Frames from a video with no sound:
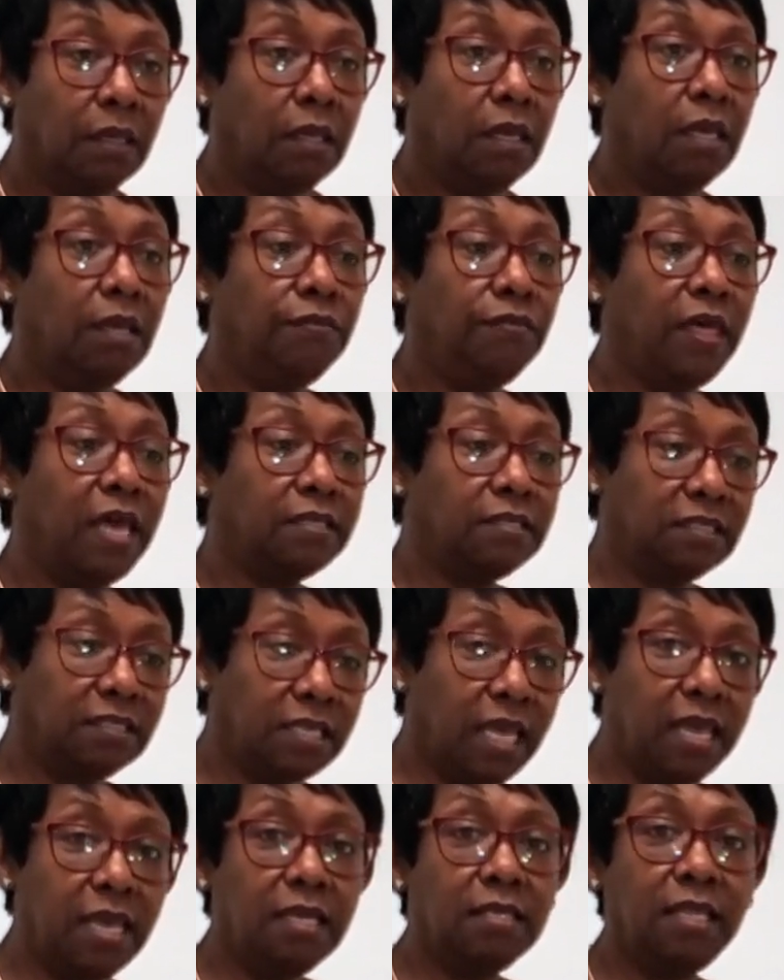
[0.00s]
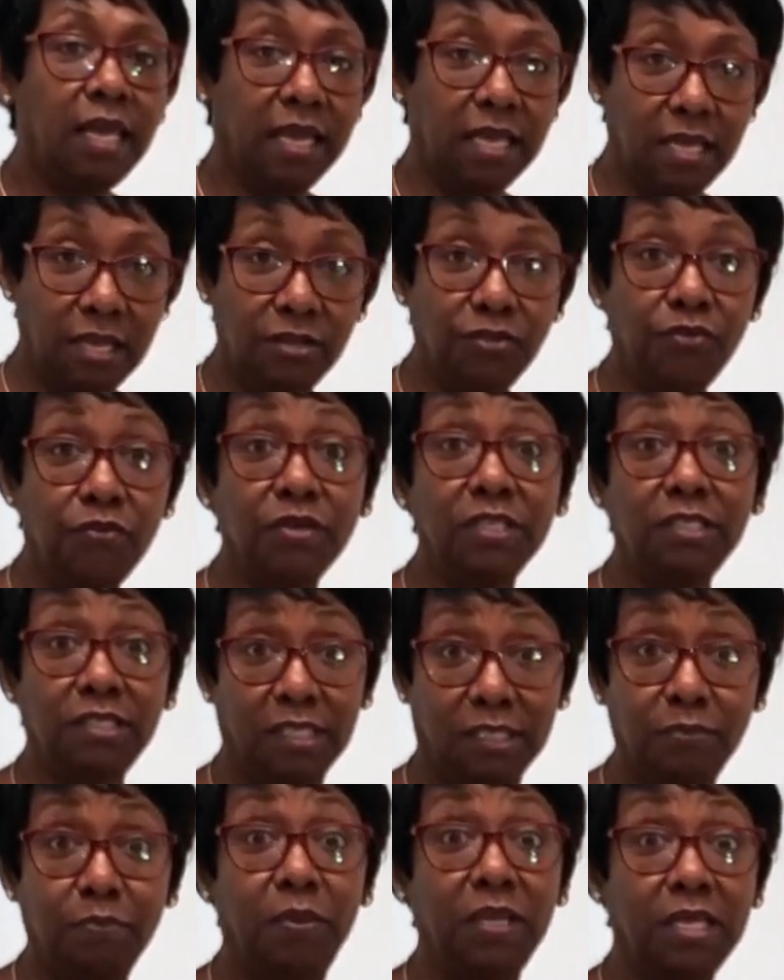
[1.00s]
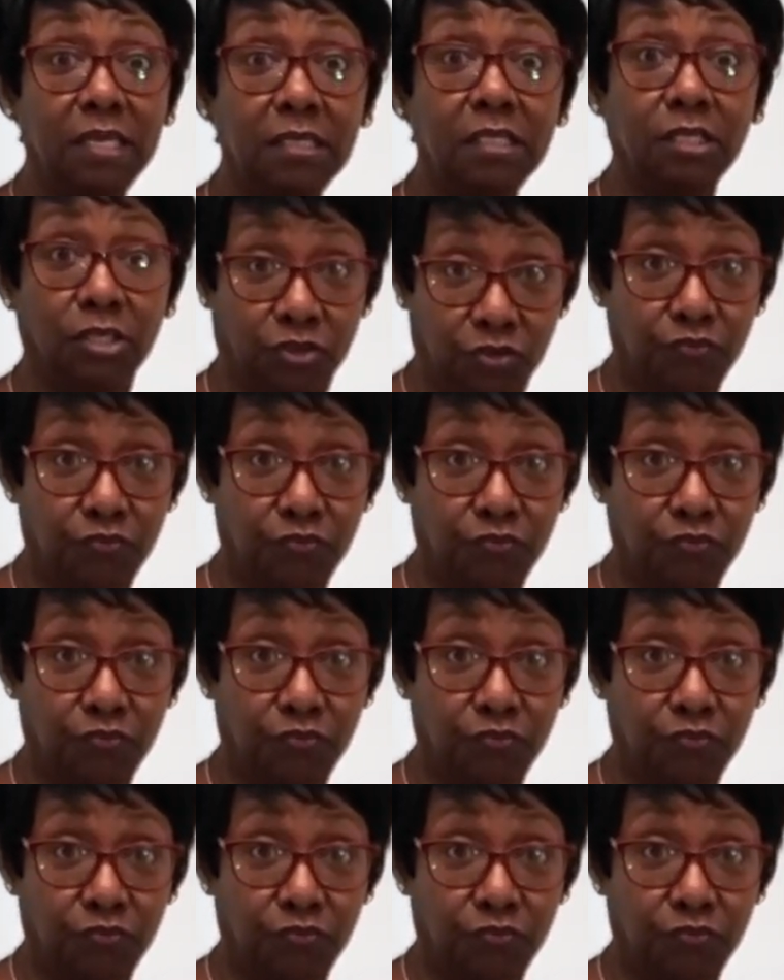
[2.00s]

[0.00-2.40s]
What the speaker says: And that saying that ignorance is bliss is